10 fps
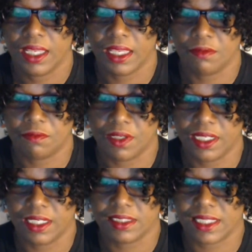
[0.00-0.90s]
in
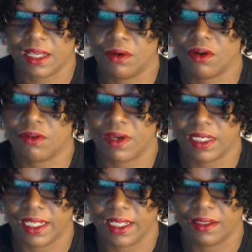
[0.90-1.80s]
filling this out
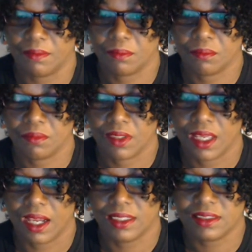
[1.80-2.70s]
correctly.
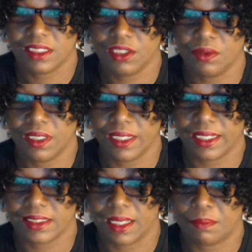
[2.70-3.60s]
I'll see you in the
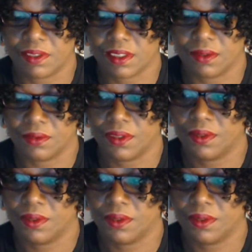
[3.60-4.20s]
next episode.